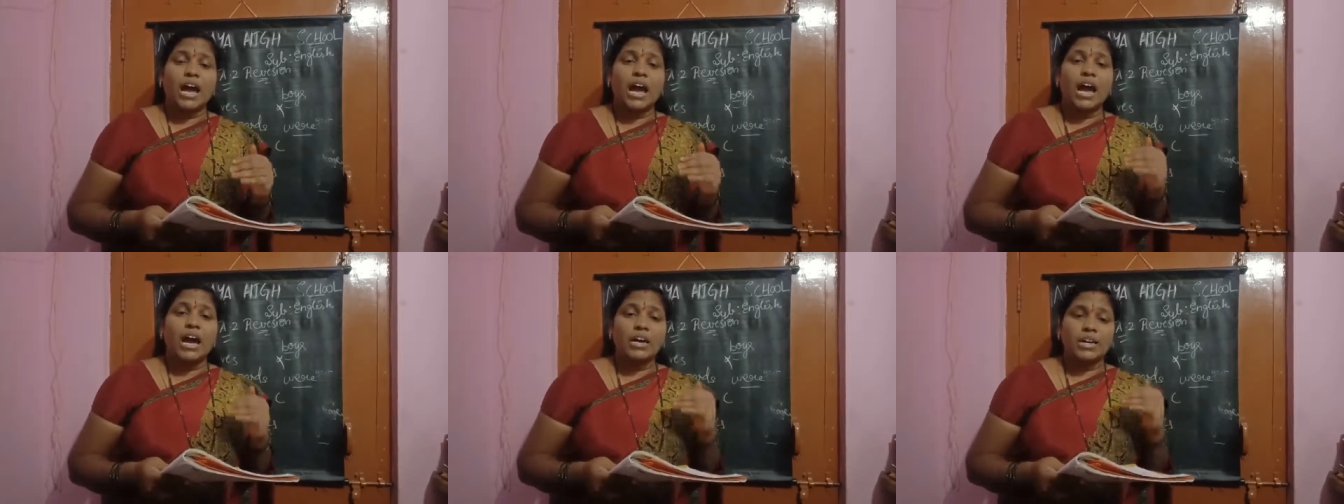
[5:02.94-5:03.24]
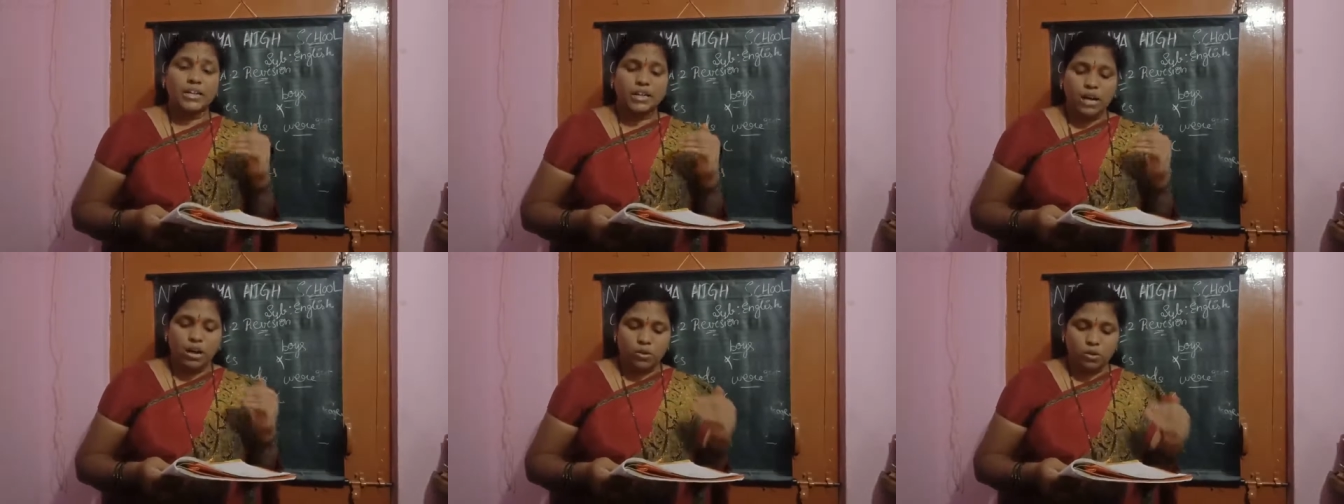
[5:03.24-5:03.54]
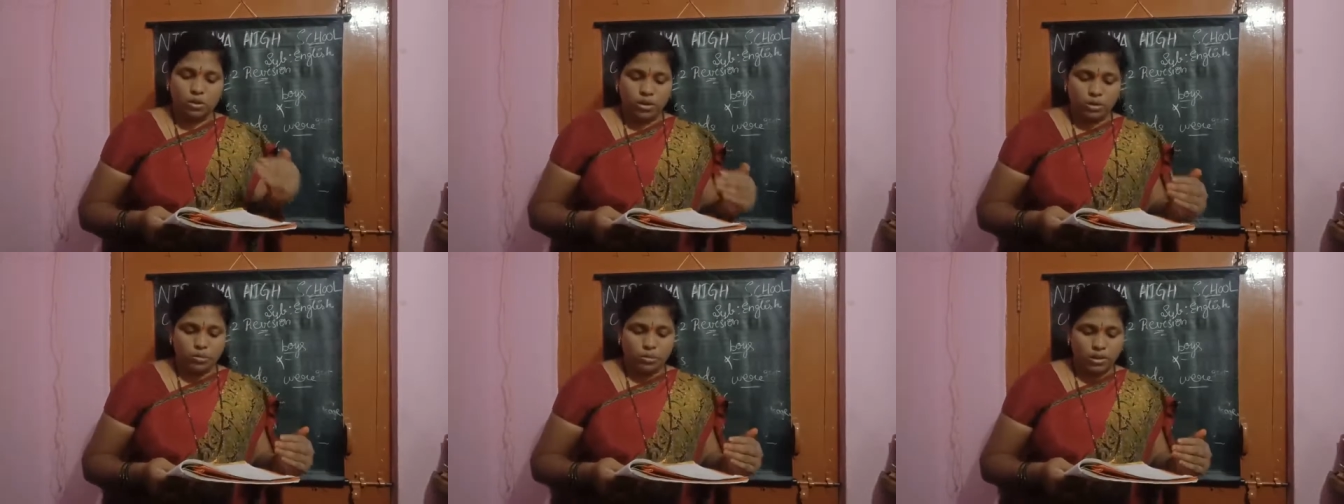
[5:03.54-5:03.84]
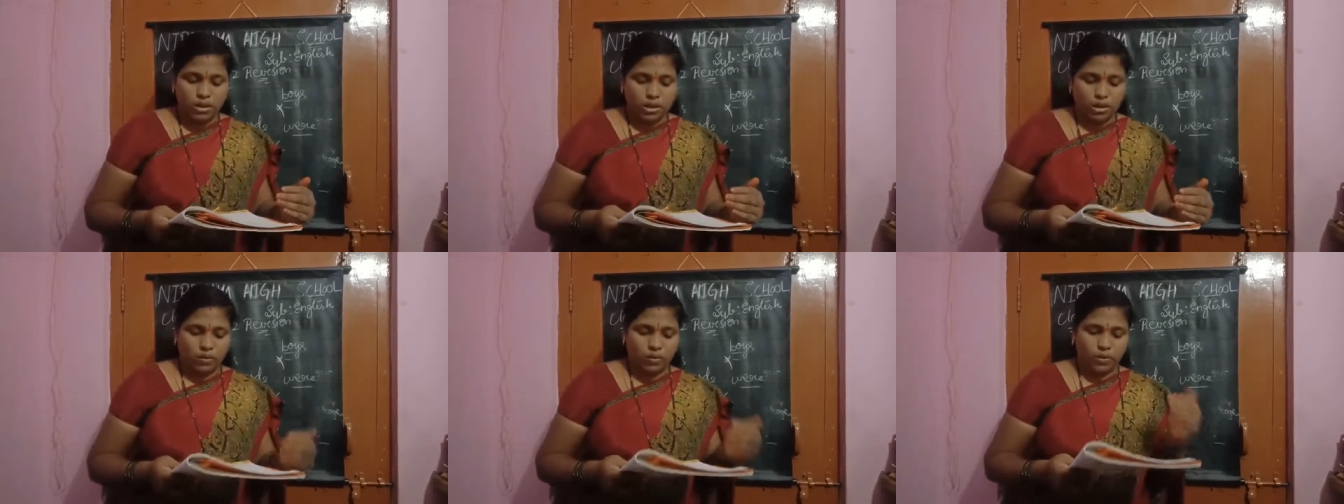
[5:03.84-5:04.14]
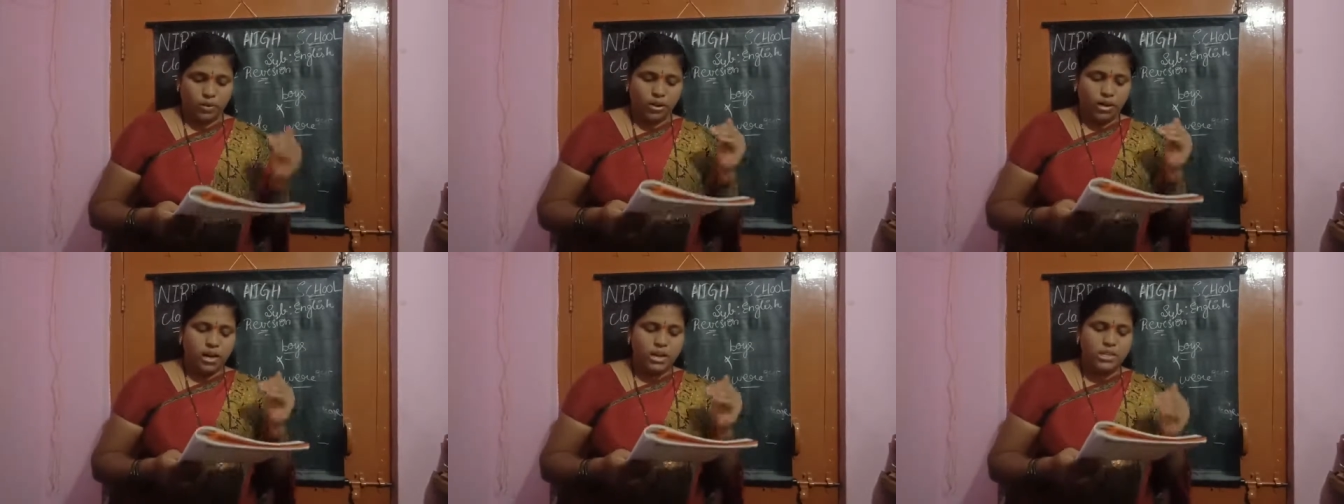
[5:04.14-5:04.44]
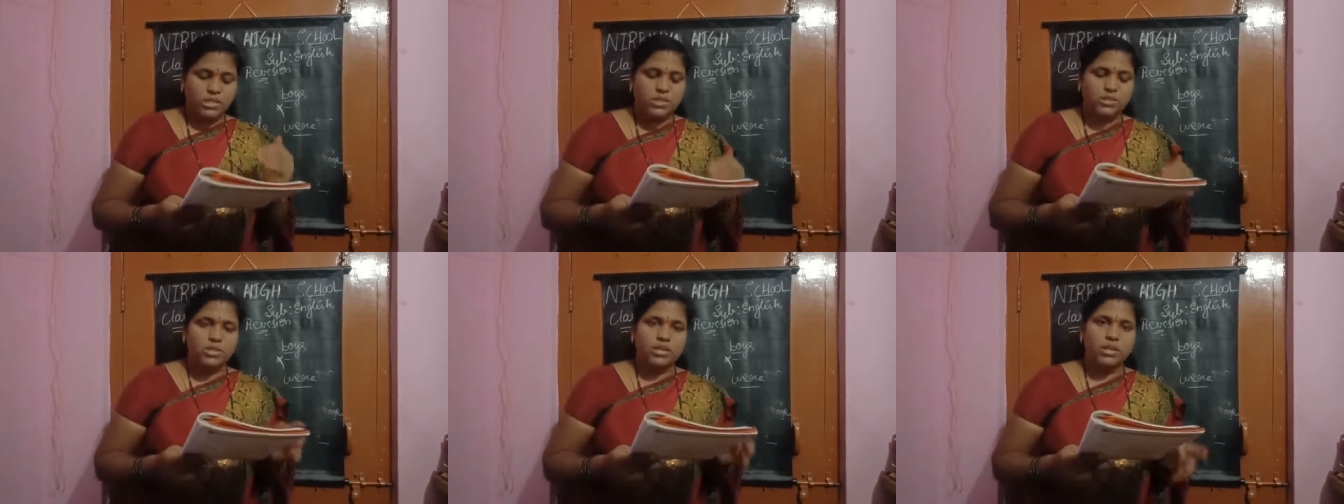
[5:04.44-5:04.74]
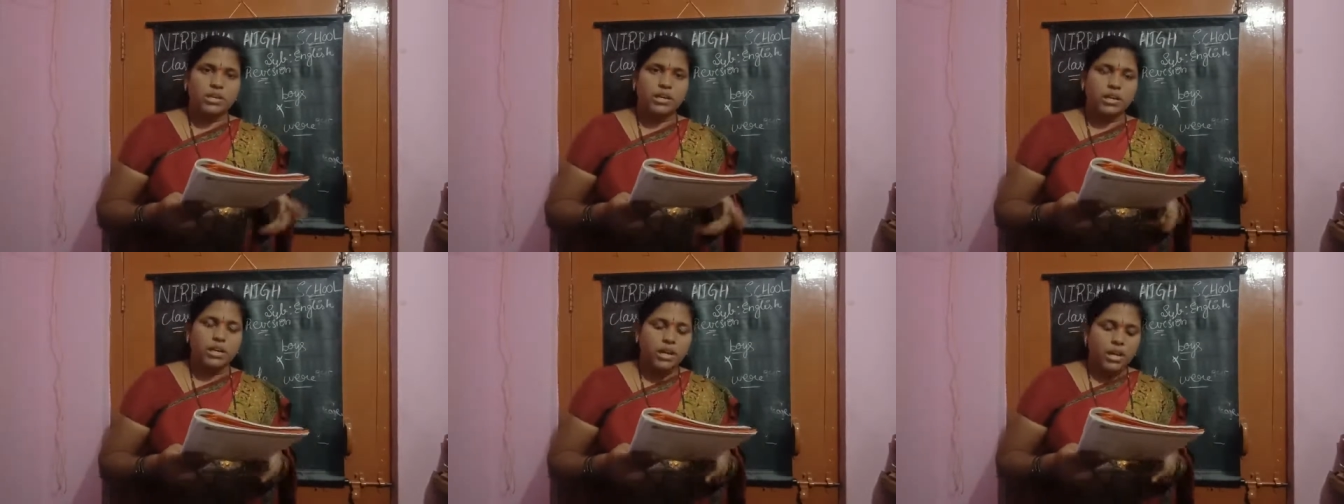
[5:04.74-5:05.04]
uncountable noun. Understood
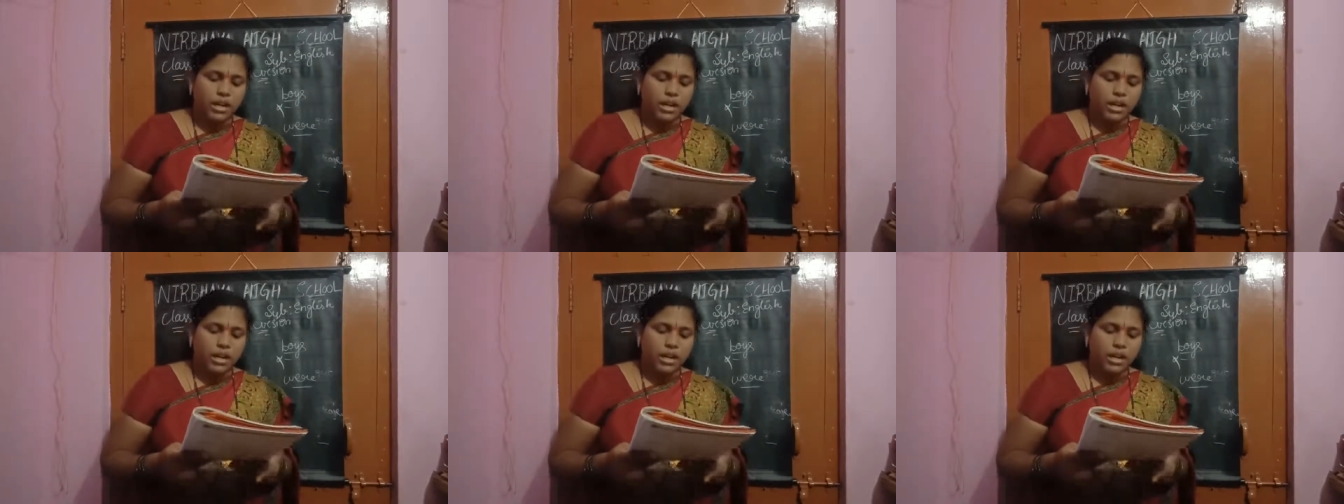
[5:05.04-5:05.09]
children?